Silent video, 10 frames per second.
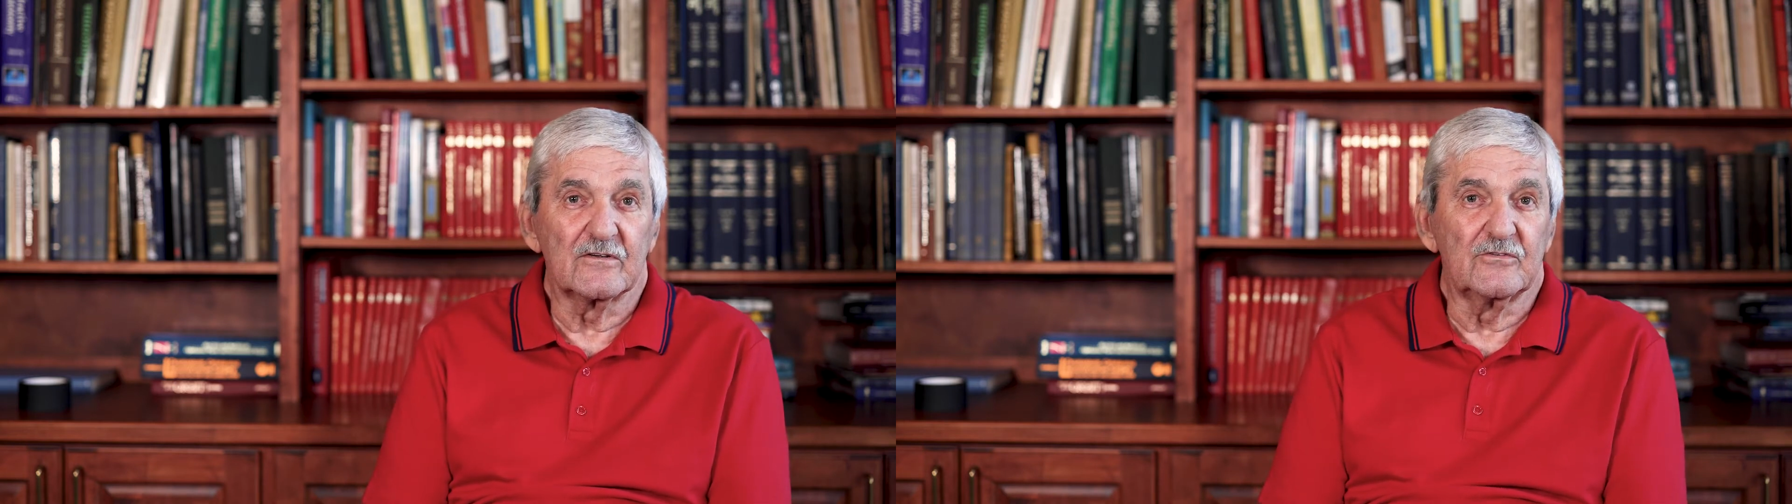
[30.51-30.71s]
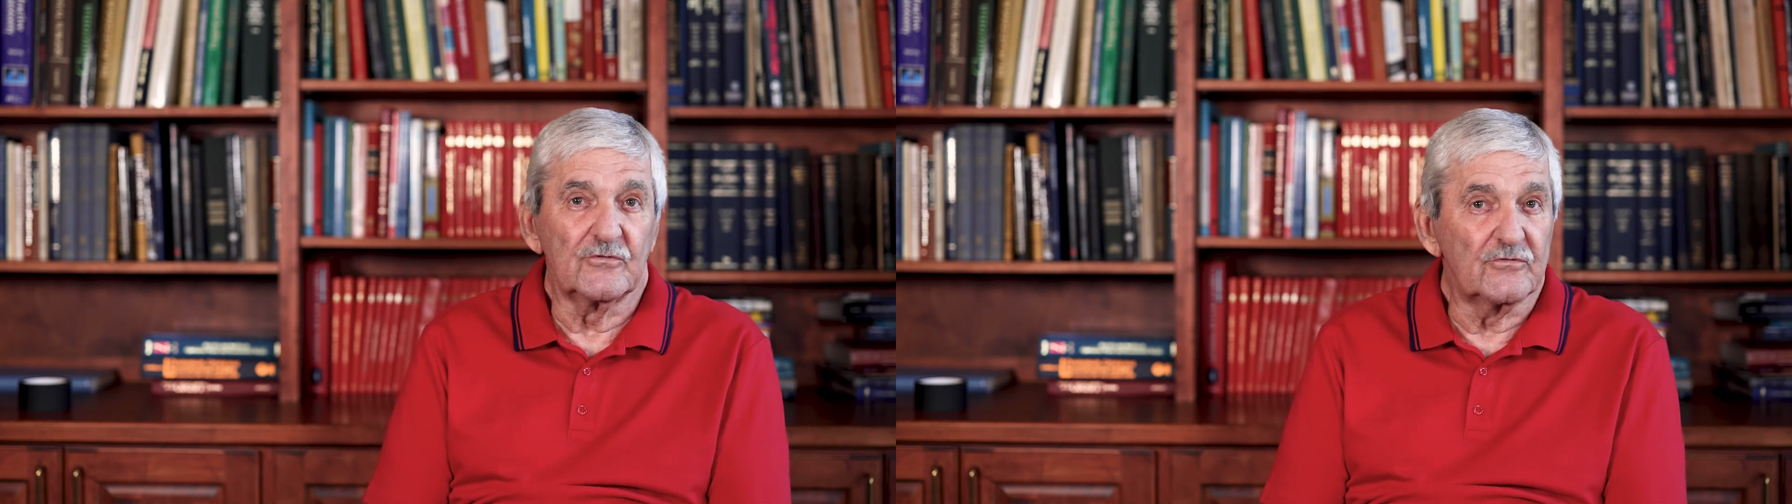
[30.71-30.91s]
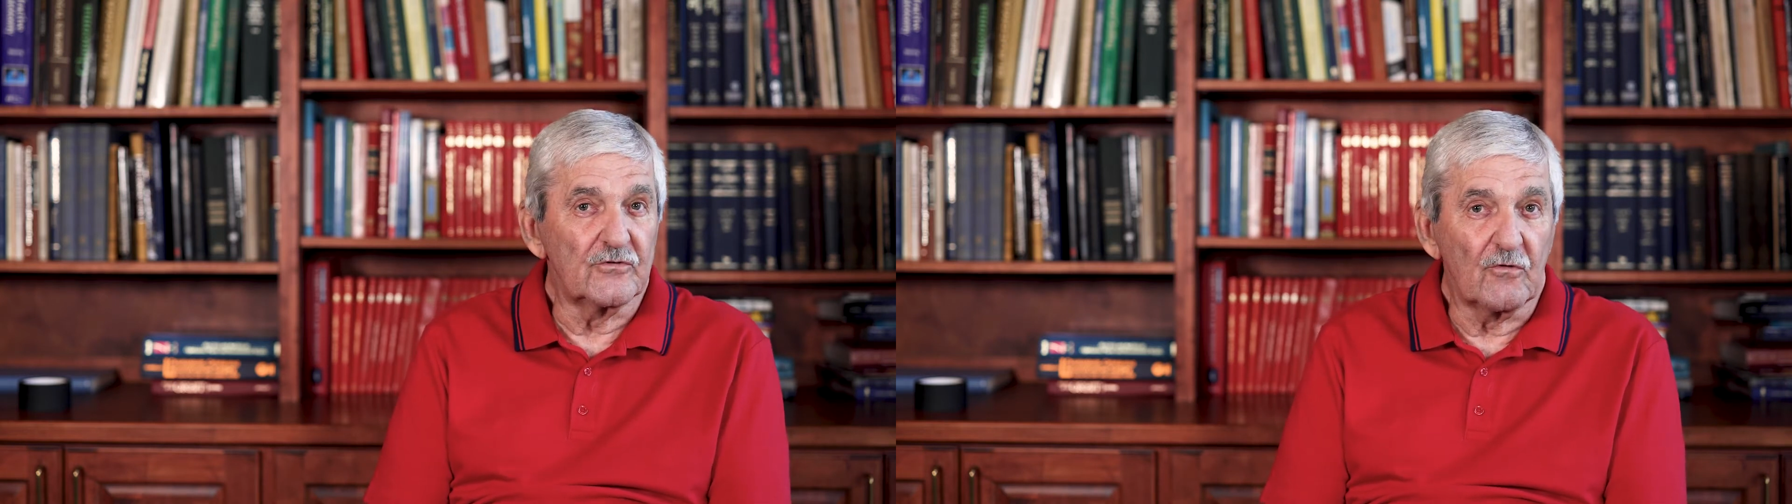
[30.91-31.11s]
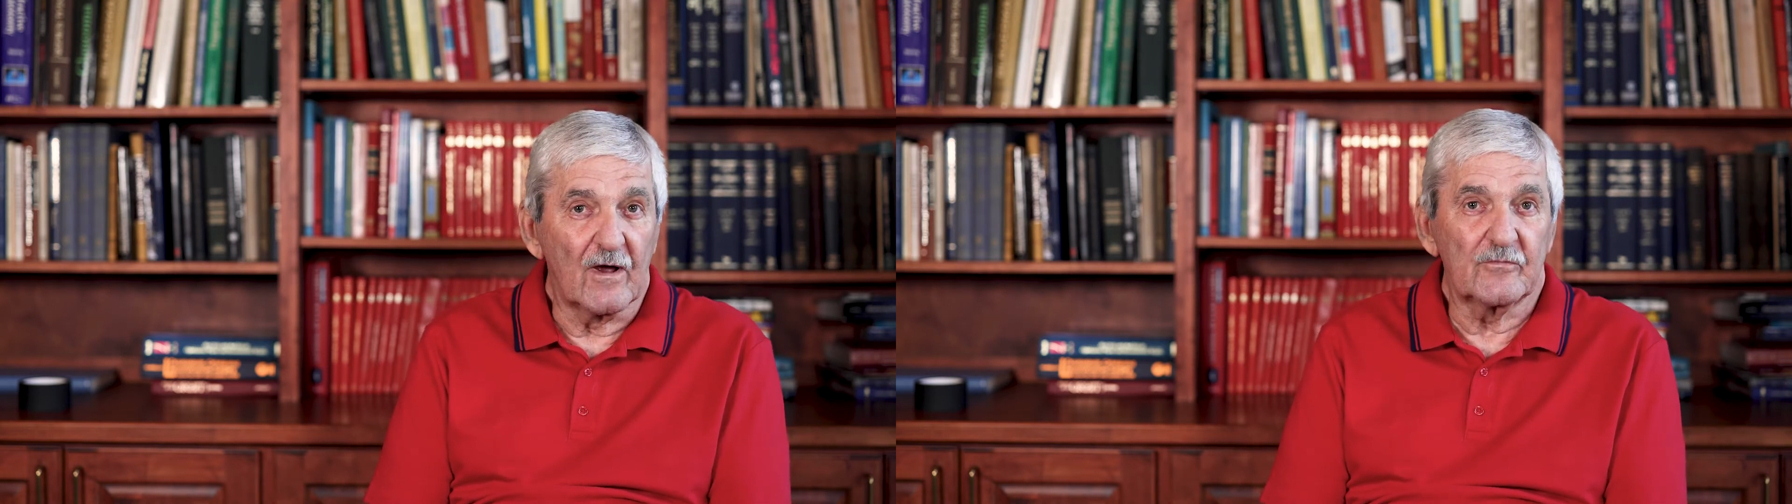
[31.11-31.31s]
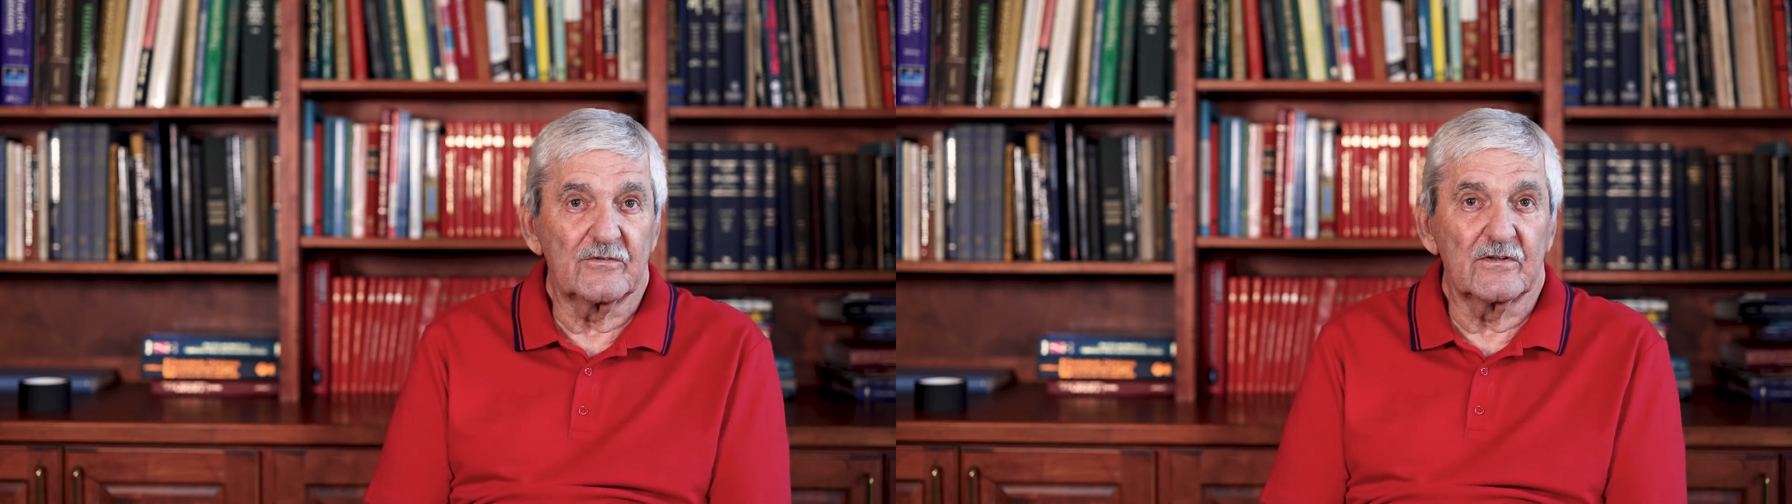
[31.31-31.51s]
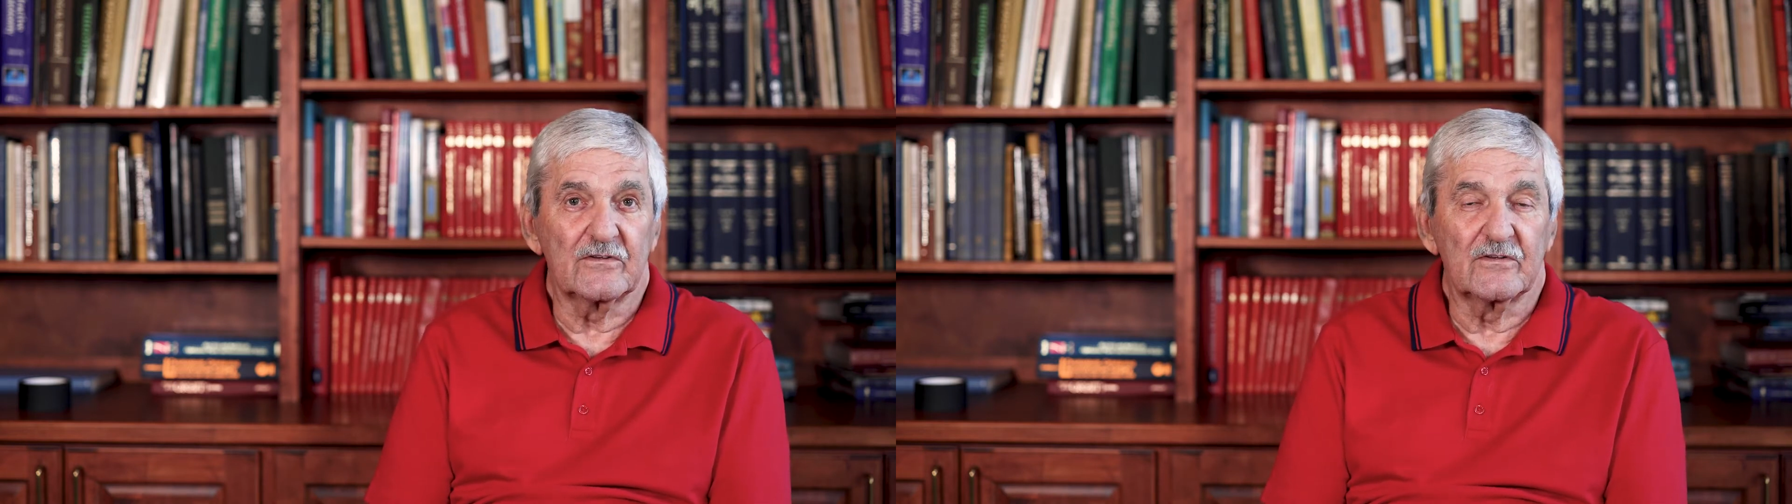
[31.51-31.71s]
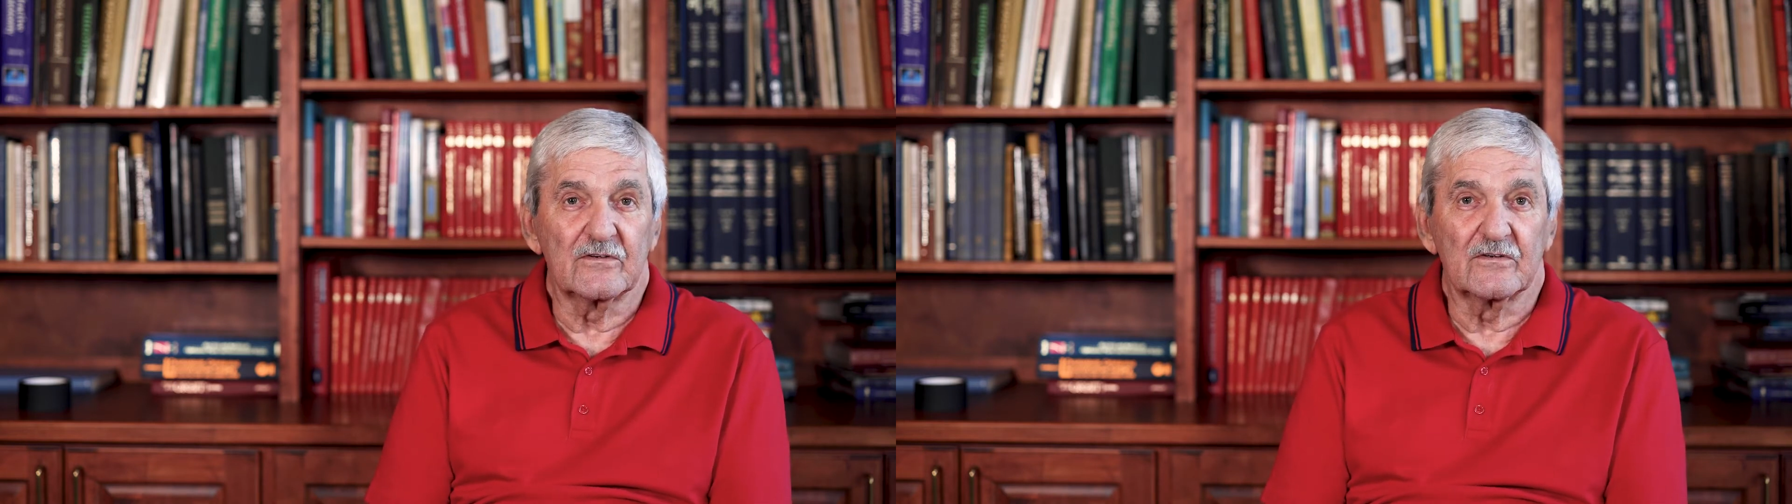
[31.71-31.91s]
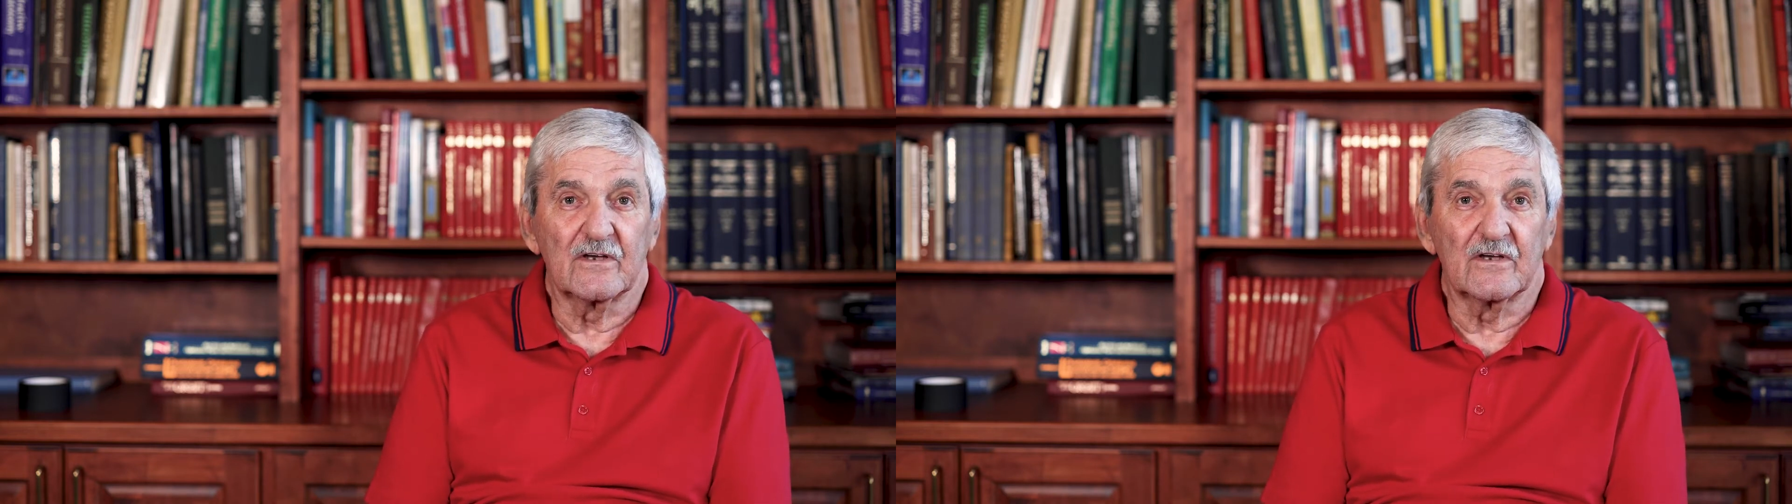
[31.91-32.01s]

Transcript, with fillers: I used the drops that uh,